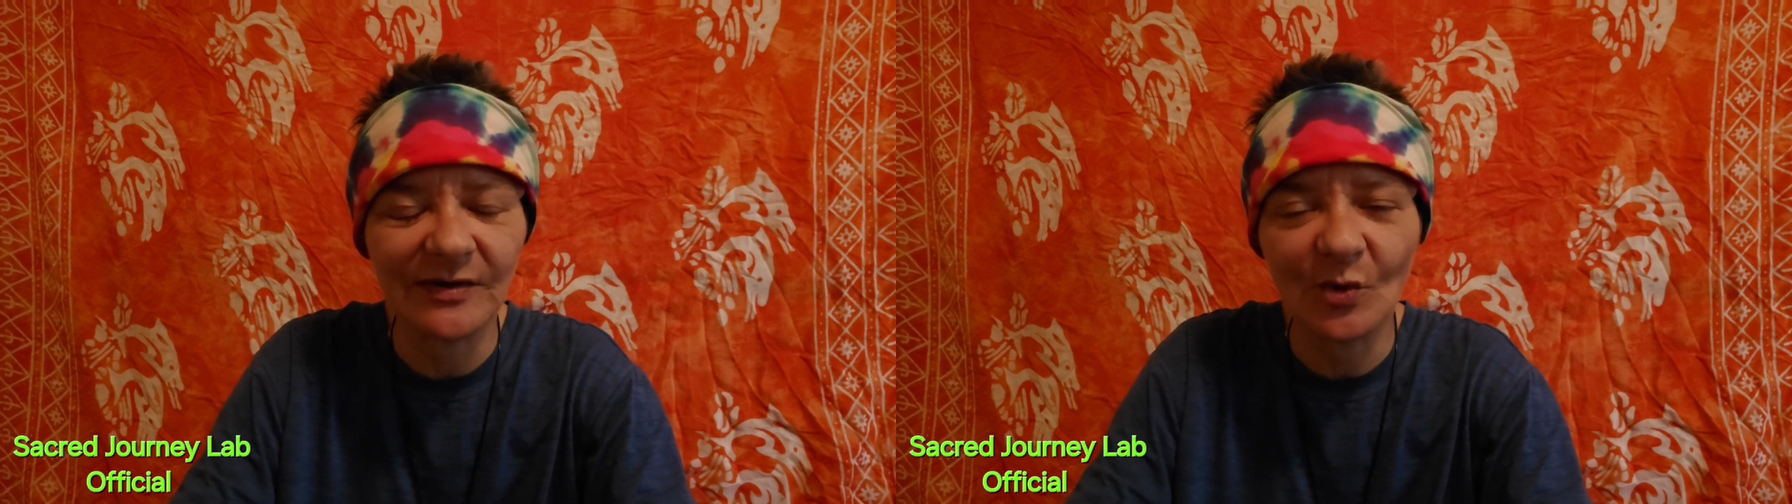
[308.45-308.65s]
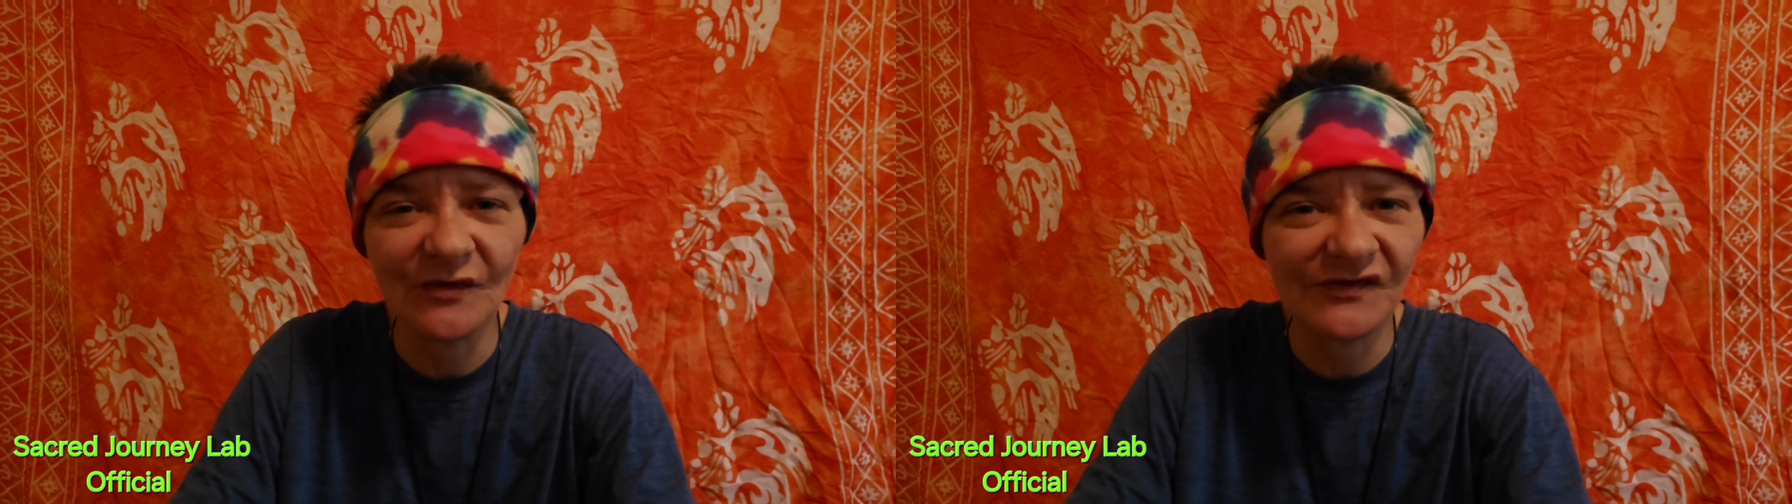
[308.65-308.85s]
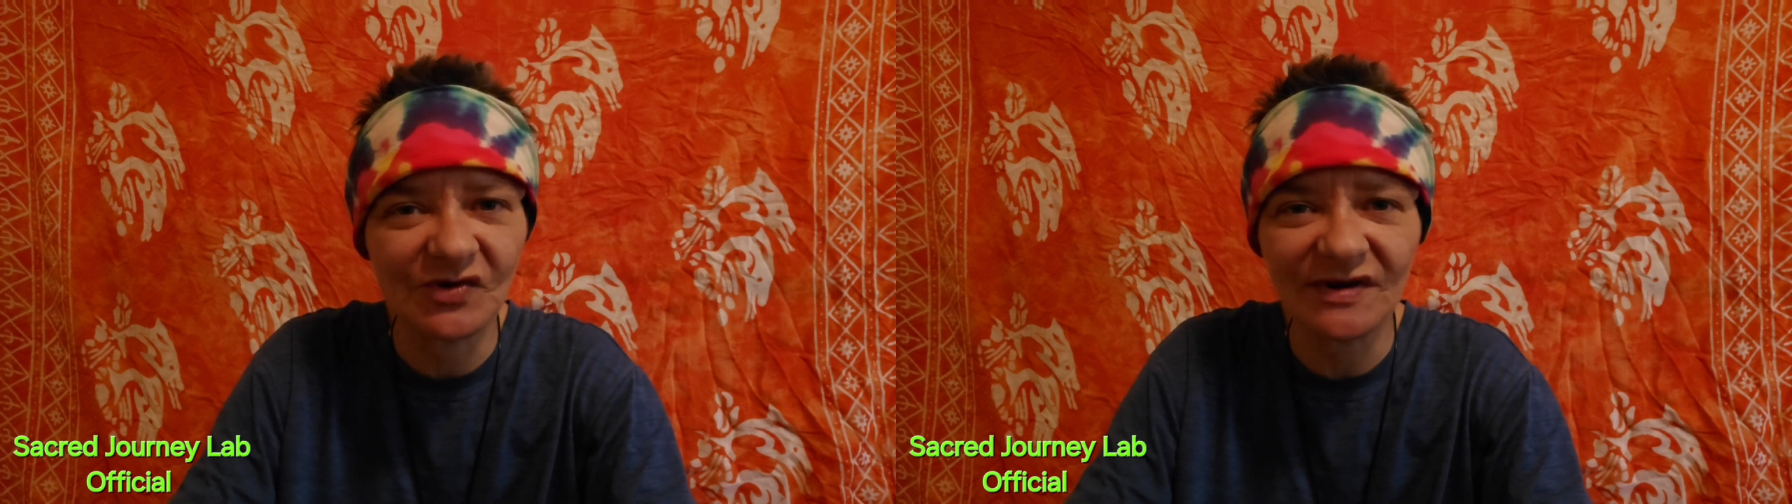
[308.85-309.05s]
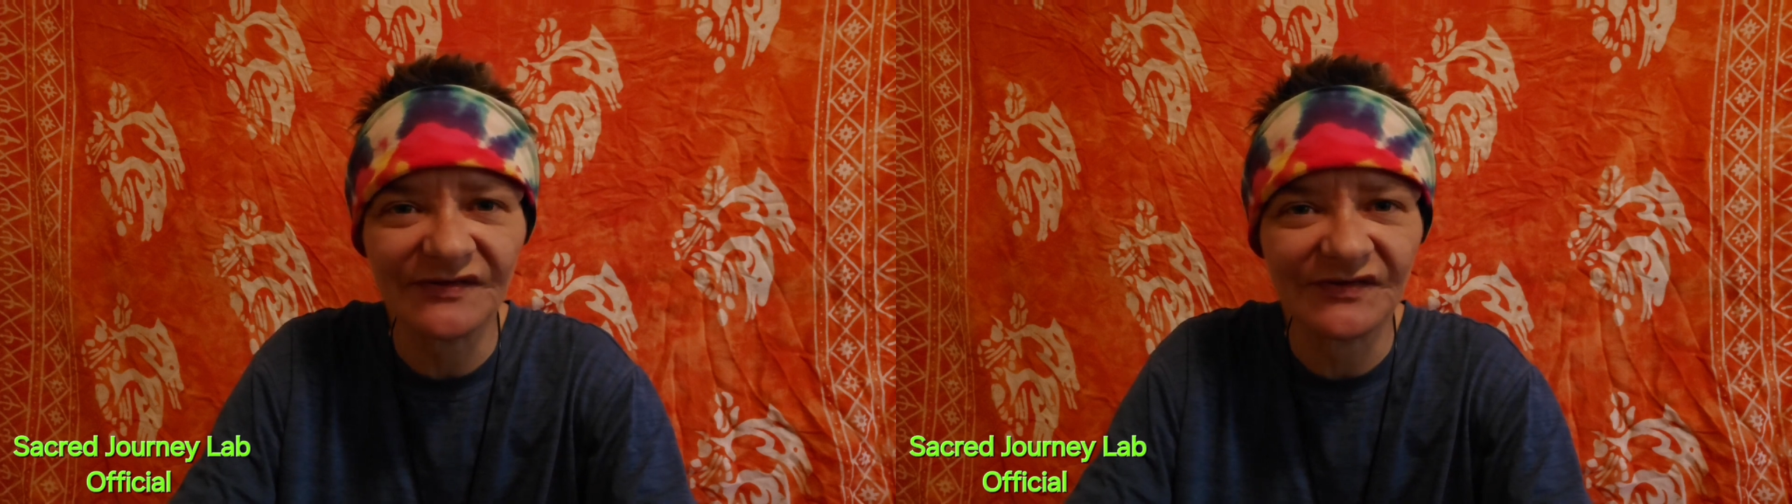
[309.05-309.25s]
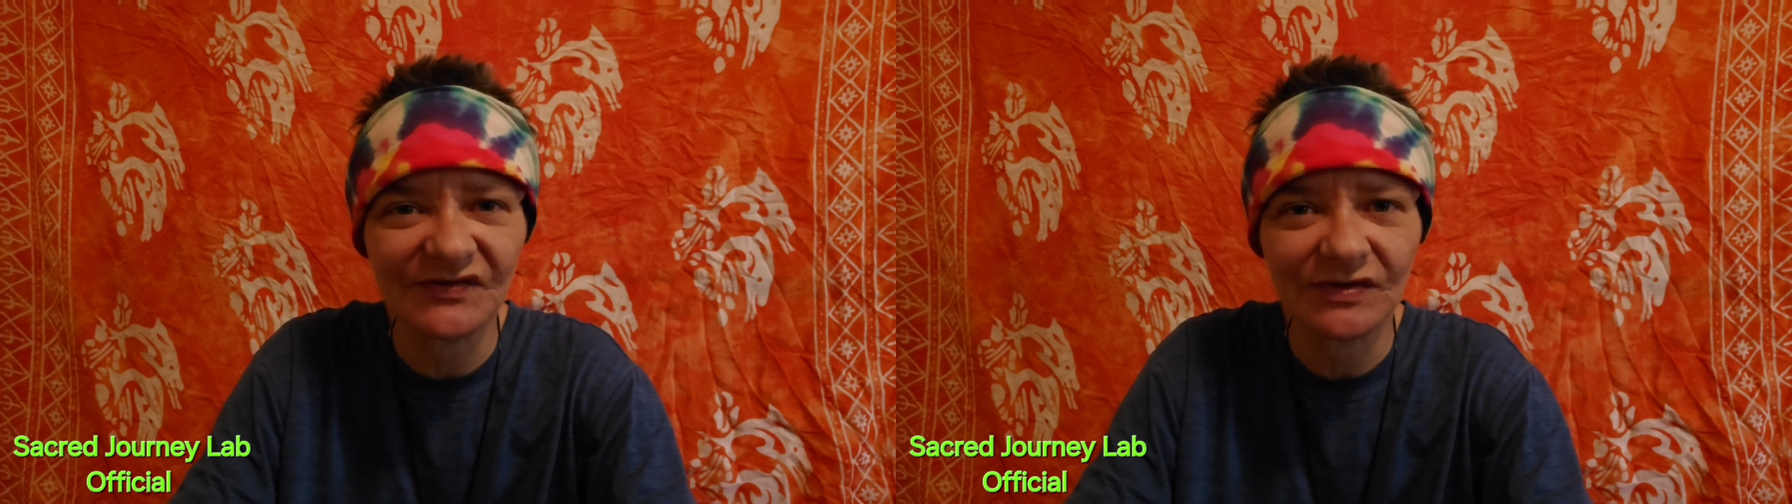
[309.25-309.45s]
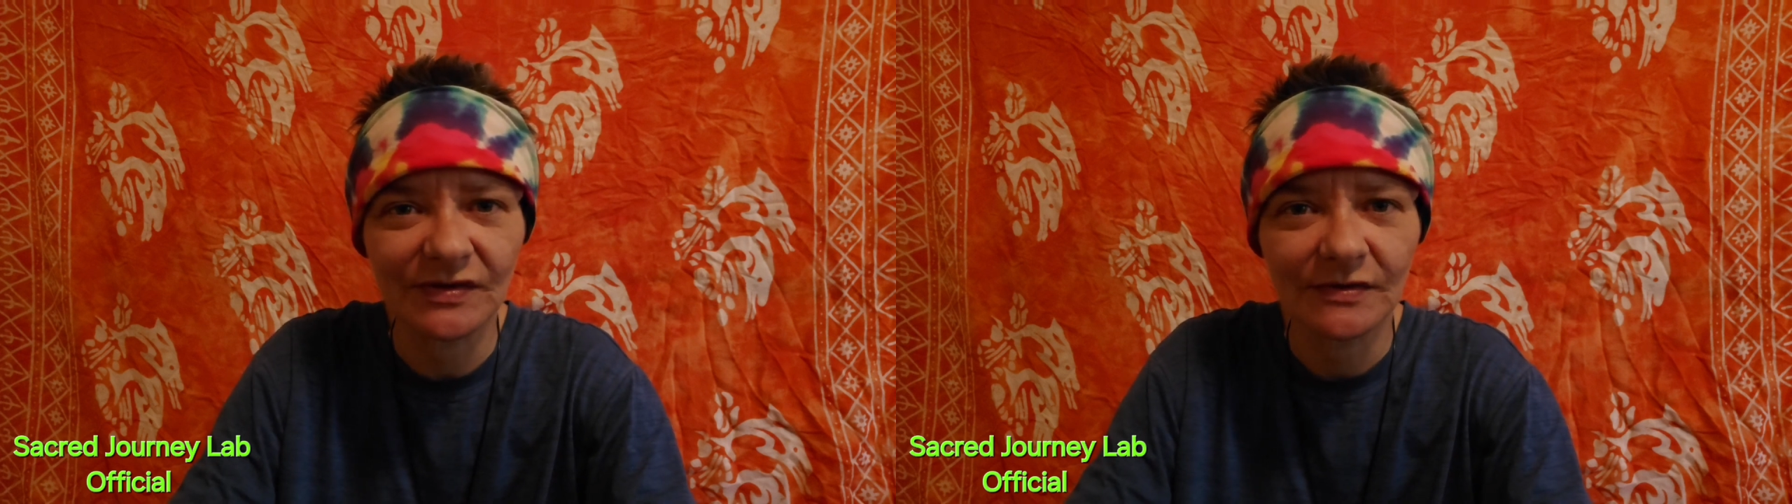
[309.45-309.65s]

any more stress,